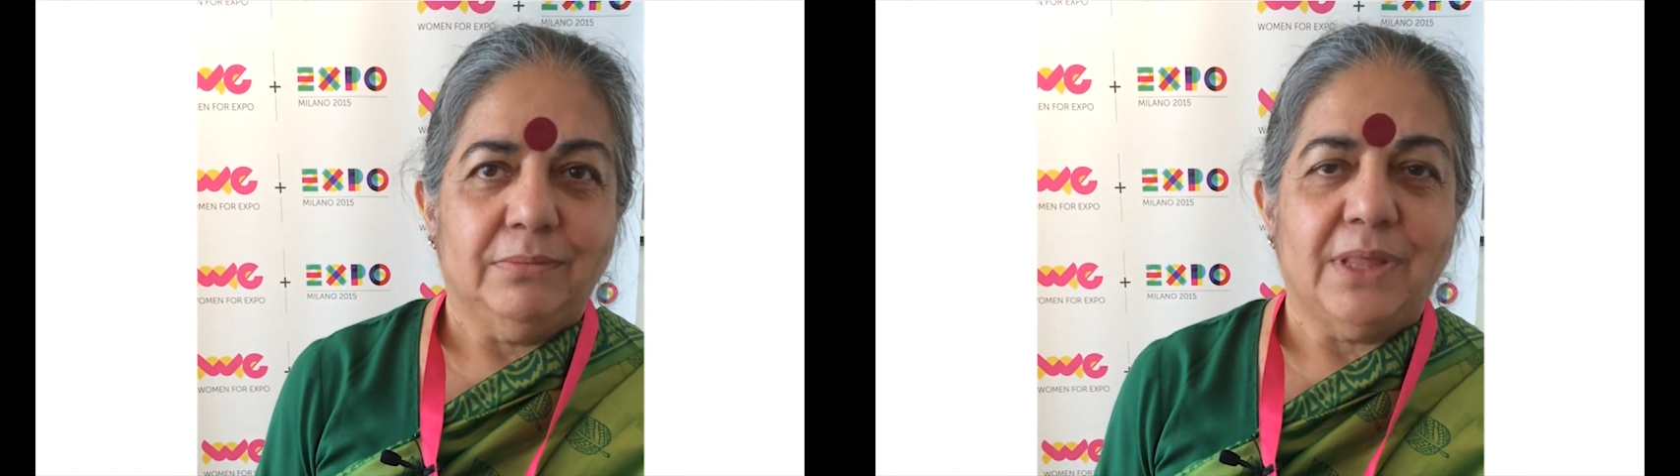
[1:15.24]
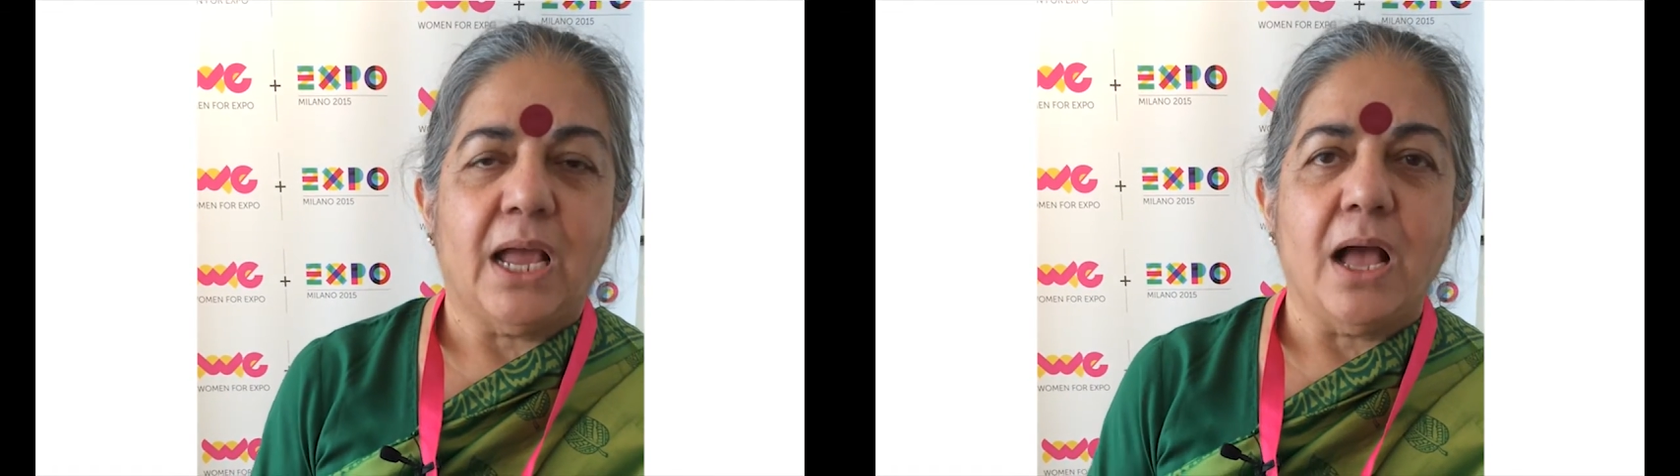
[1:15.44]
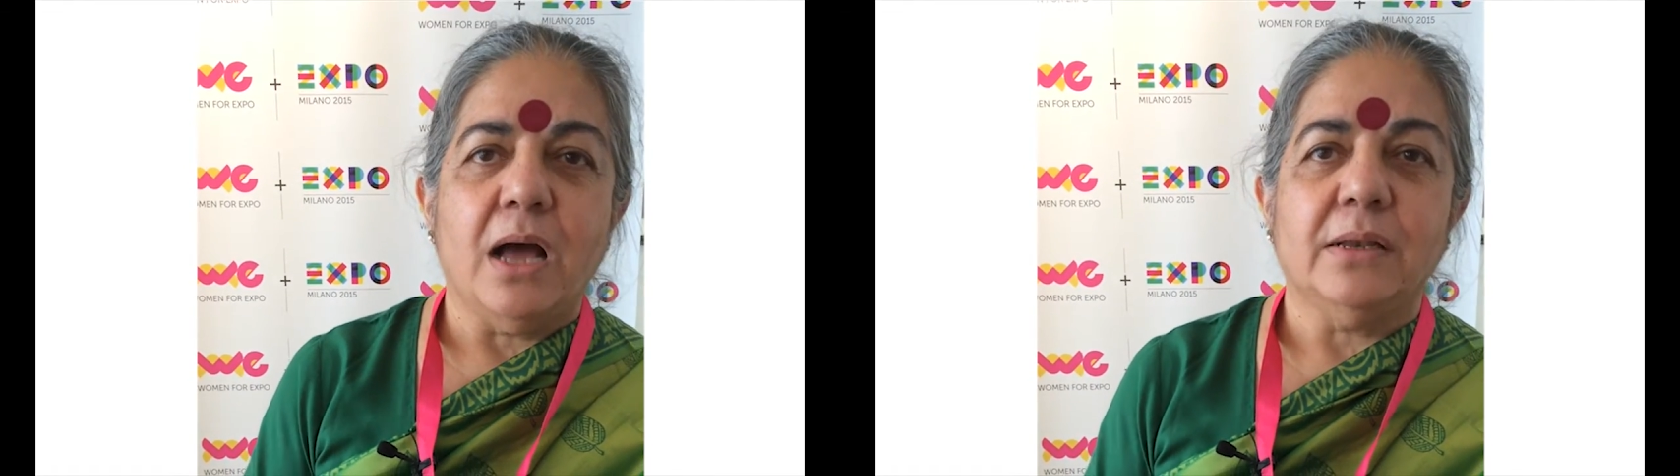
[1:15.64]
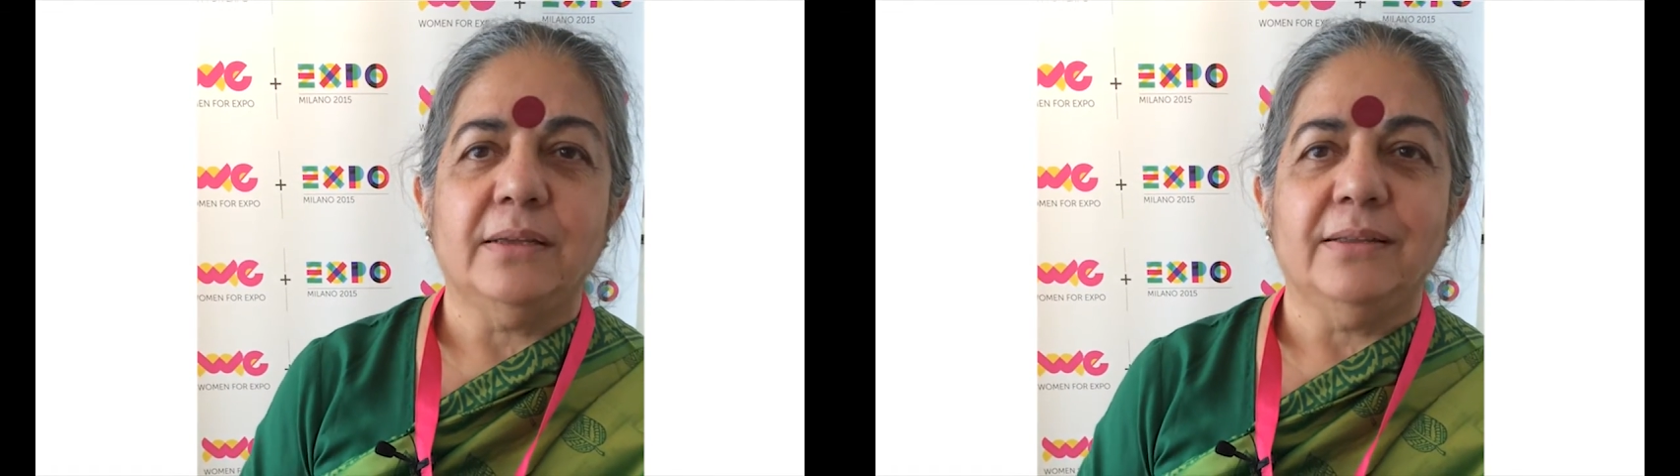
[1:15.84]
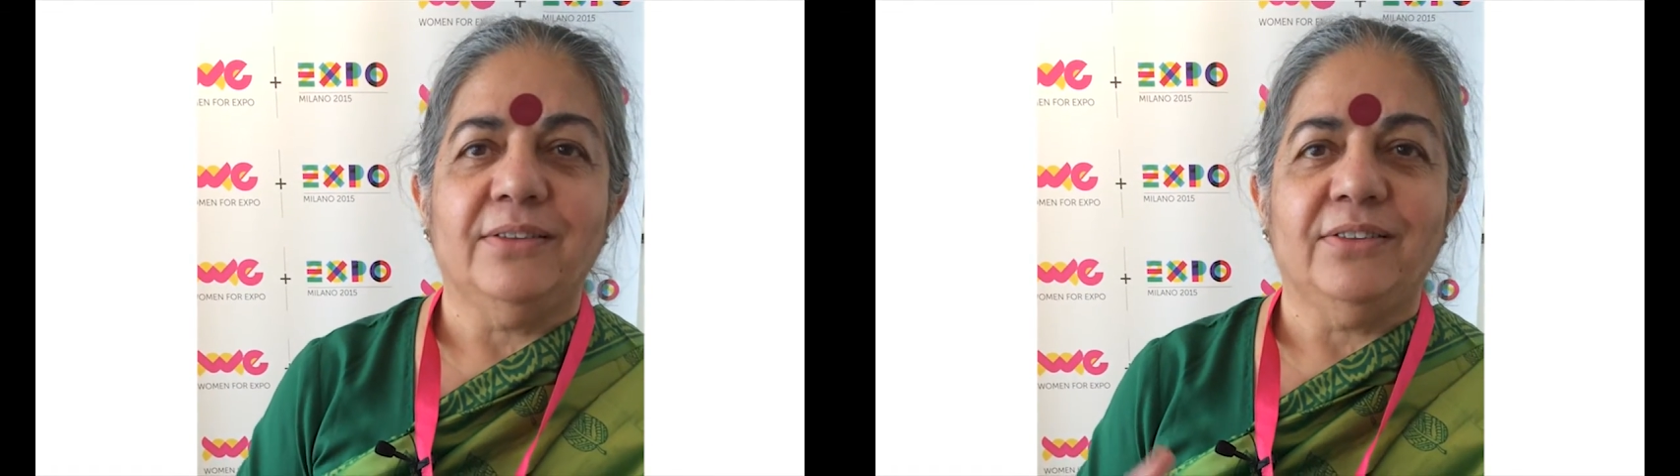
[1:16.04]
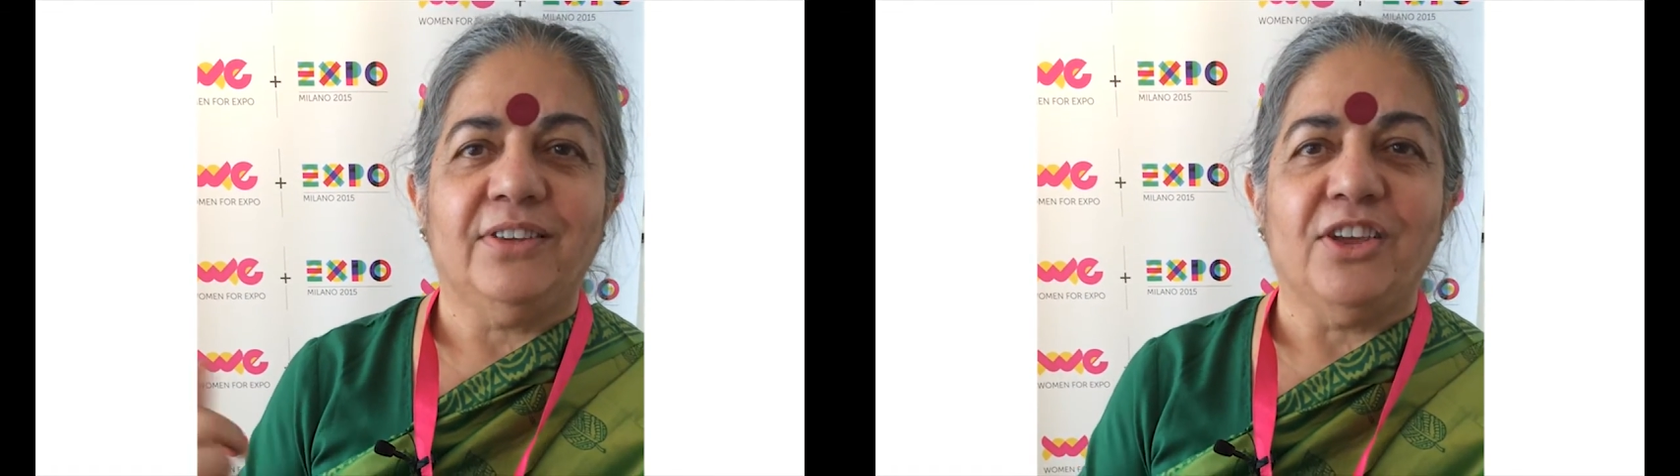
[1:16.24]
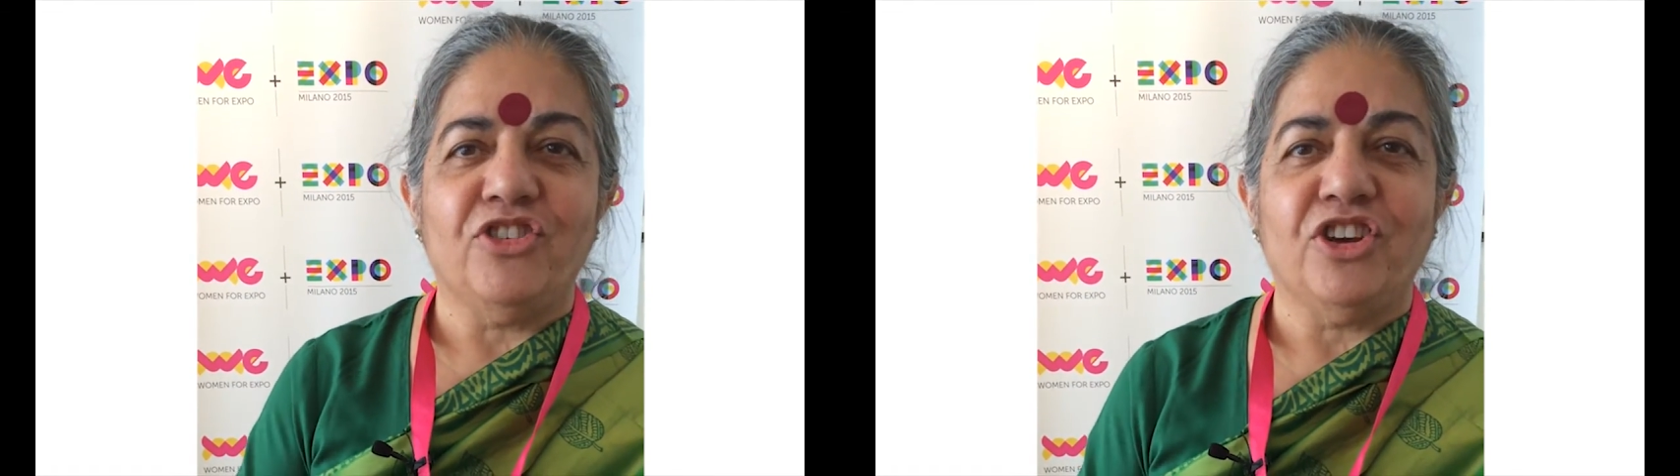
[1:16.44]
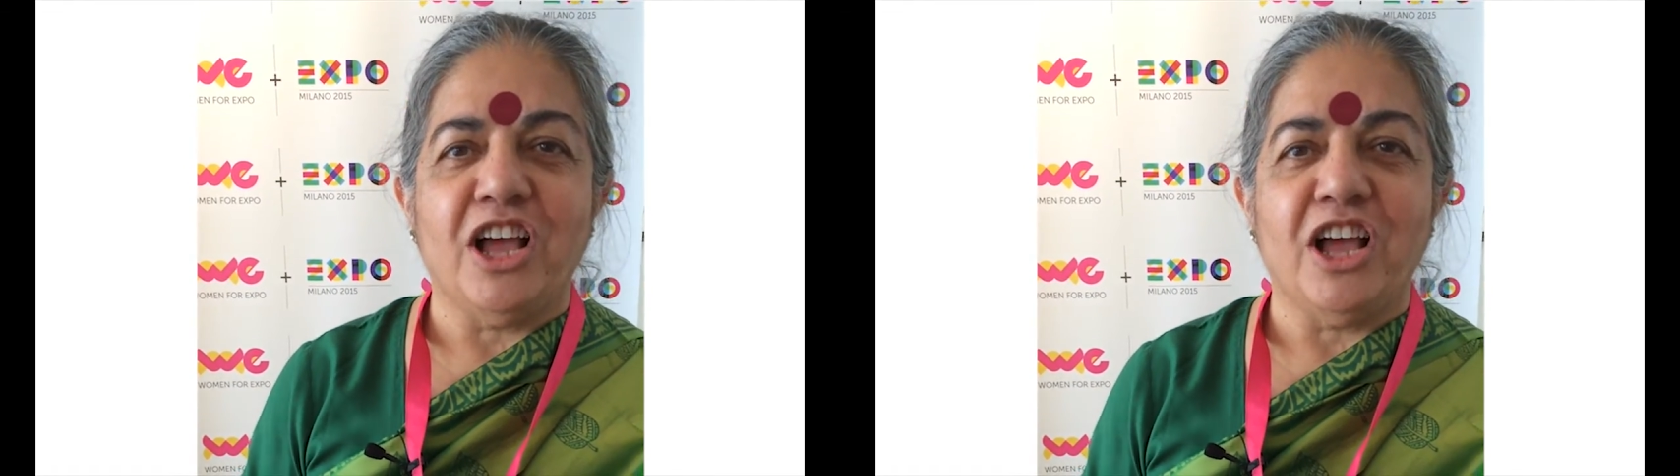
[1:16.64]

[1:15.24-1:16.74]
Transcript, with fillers: their gardens, kitchen